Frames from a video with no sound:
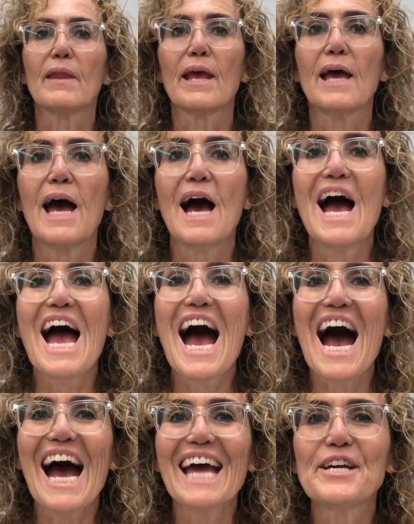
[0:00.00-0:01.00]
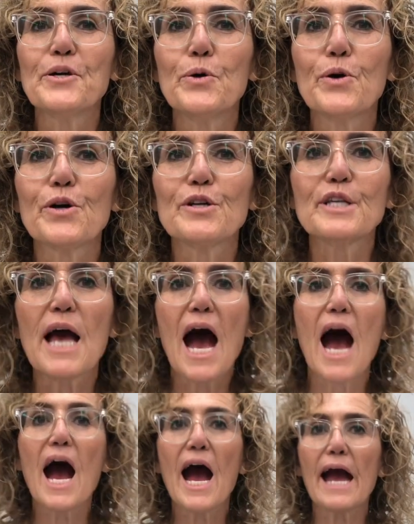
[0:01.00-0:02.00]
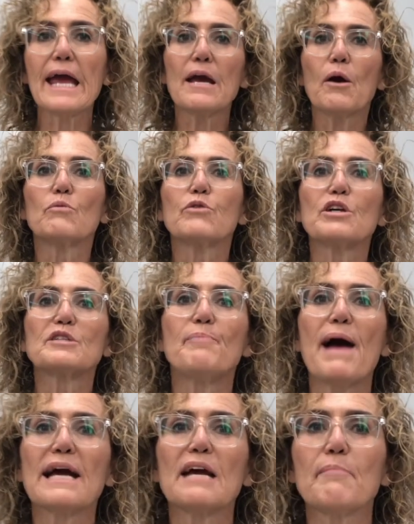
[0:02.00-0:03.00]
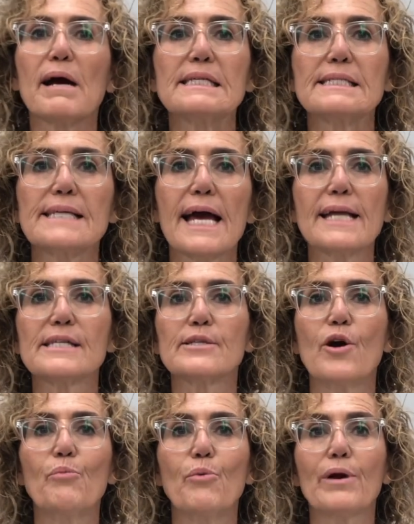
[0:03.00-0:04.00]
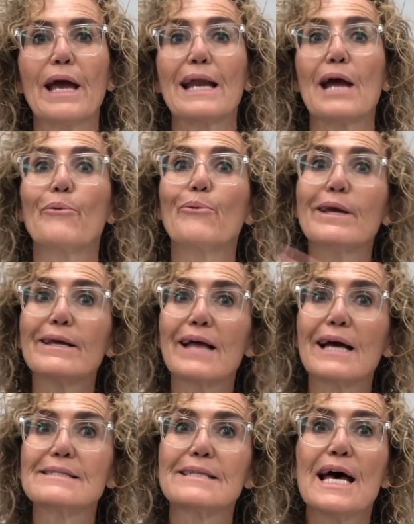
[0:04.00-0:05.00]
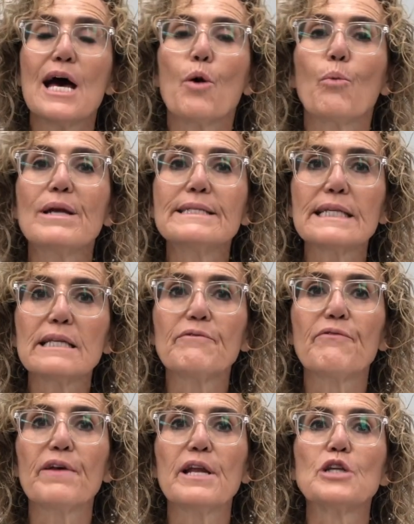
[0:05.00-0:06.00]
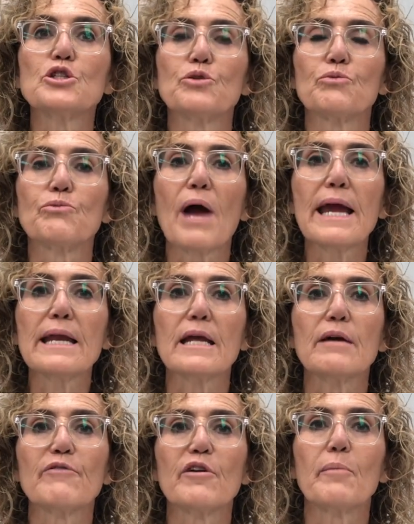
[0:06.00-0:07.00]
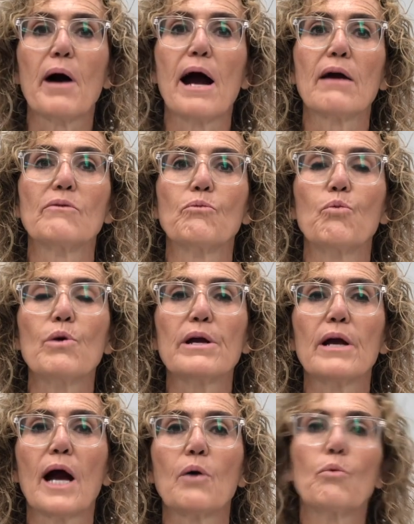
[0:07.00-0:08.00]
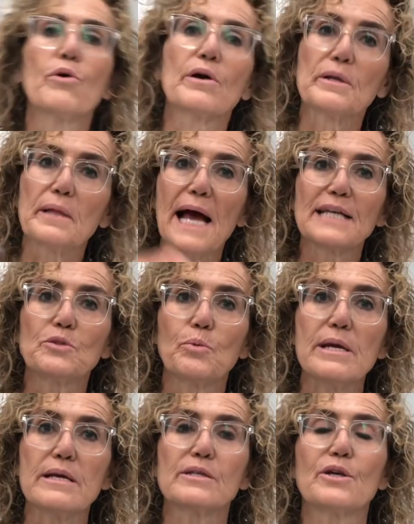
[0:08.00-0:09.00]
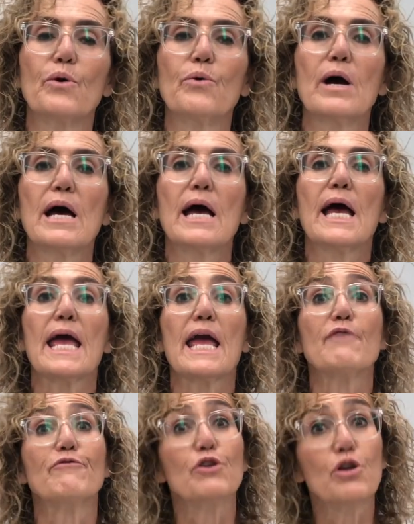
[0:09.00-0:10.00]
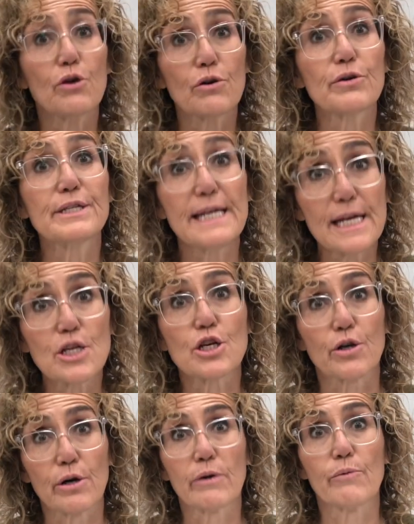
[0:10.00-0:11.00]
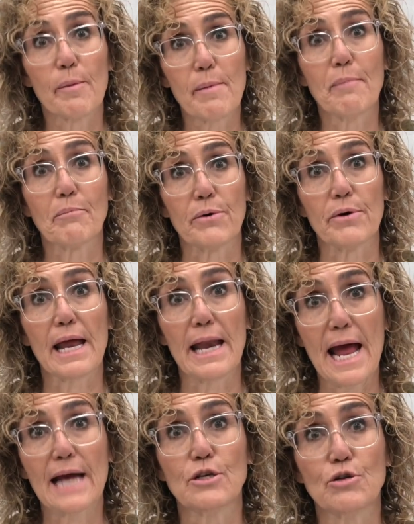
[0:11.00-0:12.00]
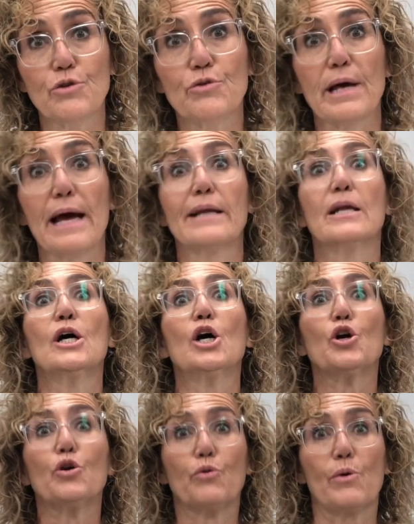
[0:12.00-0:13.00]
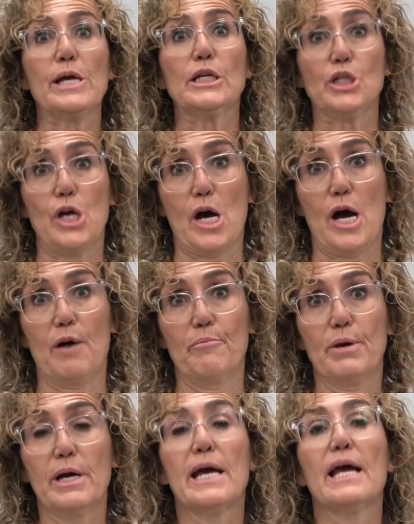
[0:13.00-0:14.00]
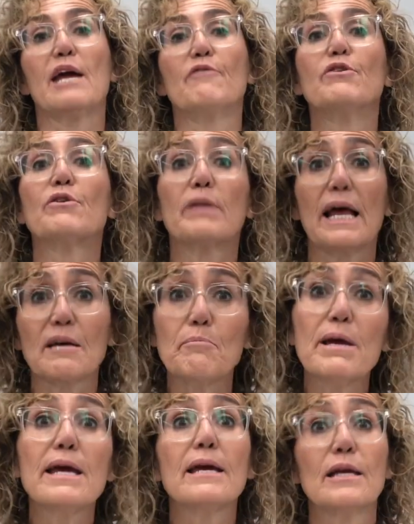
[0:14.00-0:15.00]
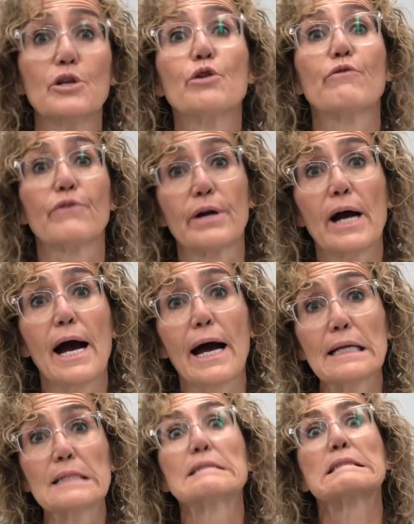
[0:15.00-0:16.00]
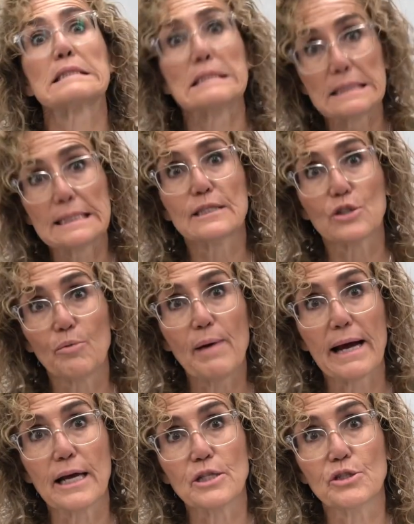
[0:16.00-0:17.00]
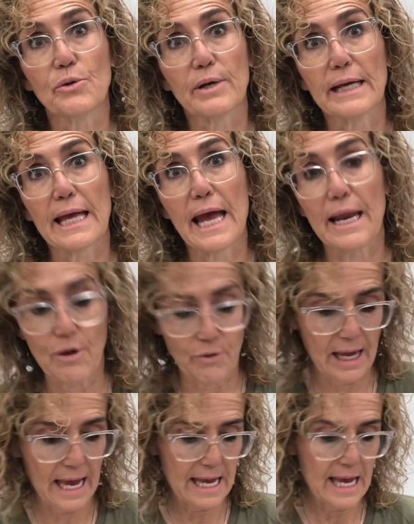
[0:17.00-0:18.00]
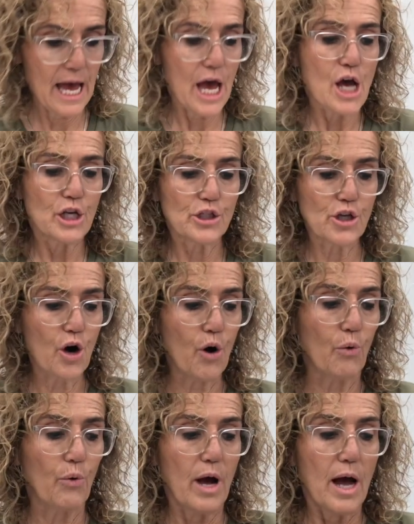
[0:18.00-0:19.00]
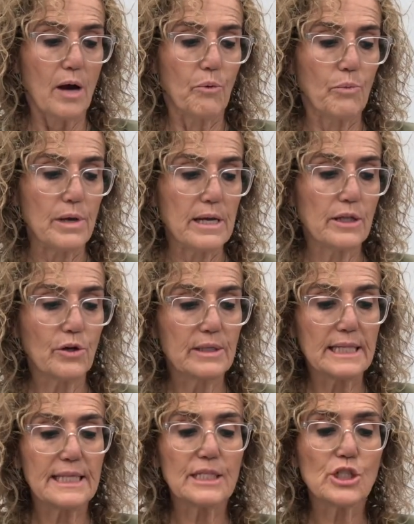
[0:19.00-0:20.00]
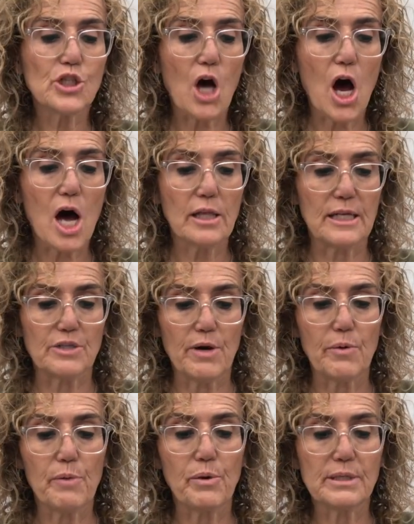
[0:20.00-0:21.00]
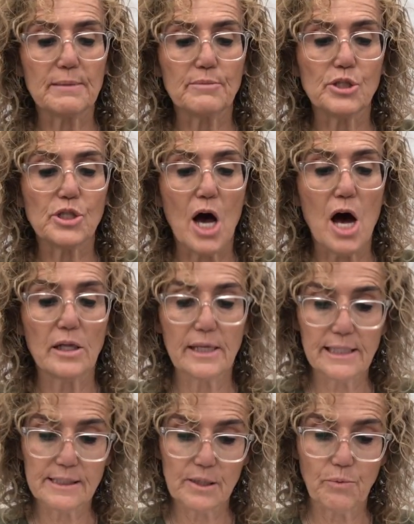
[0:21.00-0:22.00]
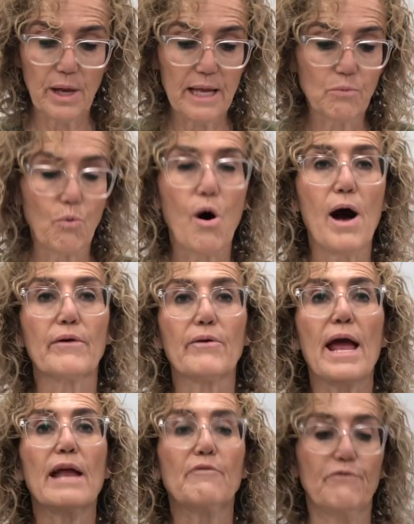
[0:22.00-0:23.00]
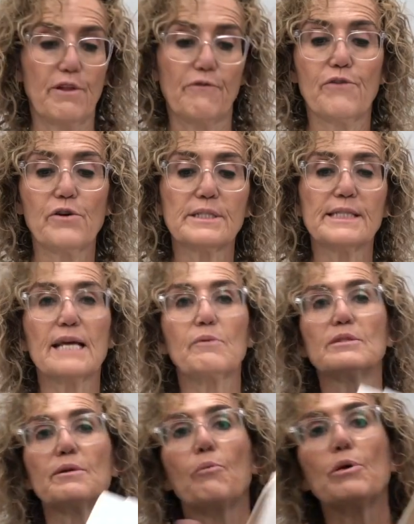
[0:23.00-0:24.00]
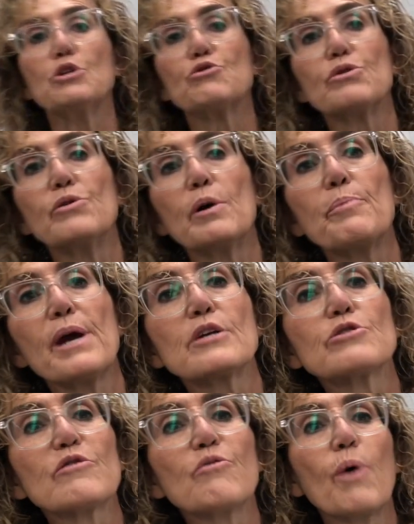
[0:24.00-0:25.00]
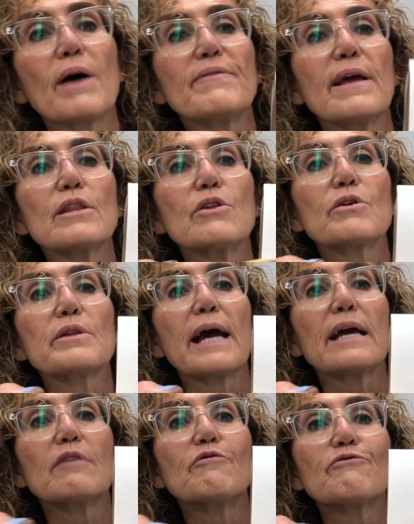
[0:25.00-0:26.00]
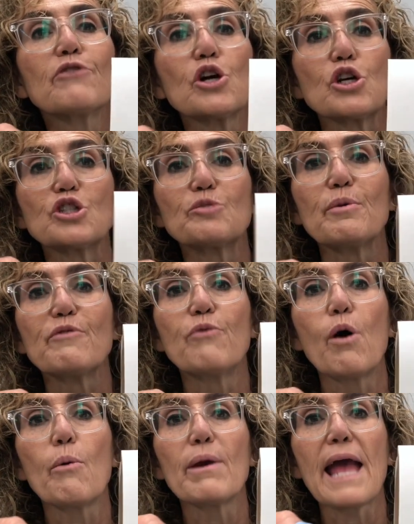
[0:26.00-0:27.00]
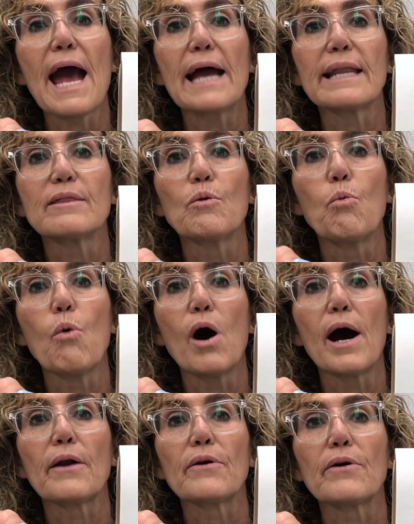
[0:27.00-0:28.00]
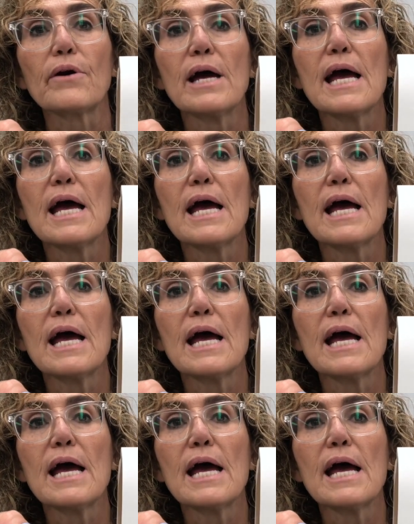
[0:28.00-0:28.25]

be. Hi Cougars, I looked back at my science notebook and I realized we didn't finish the writing from our, we, our work last week. So if your teacher remembered and had you do that, great job. If you're like me and you forgot, Let's go back and do it again, okay? So we looked at the solids, right? We put some solids in water, and the first thing was that we drew a picture of what they look like first before we added the water.